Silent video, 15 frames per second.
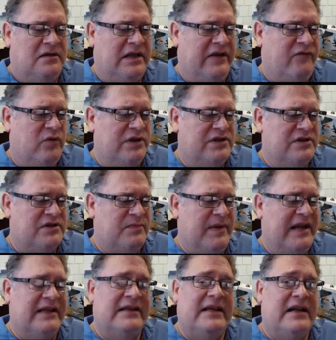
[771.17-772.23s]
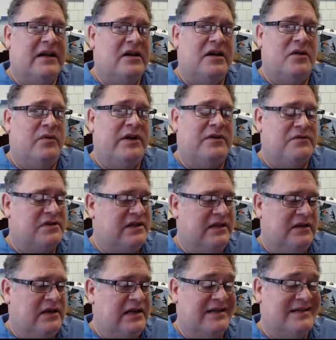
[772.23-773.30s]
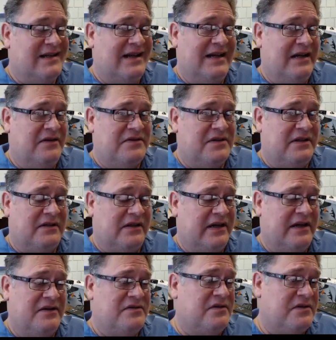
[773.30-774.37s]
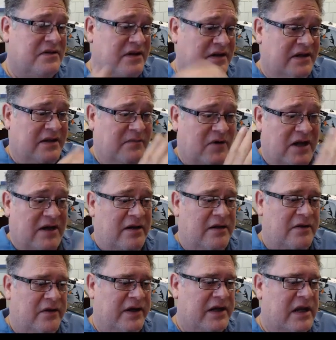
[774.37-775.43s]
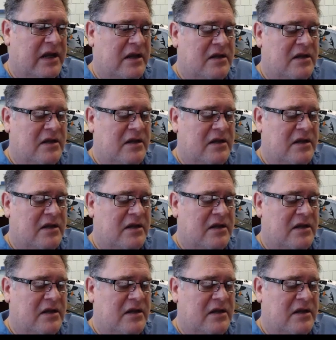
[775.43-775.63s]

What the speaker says: If we just span that area and we don't seal it, it's not air sealing. Air is just going to come right under it.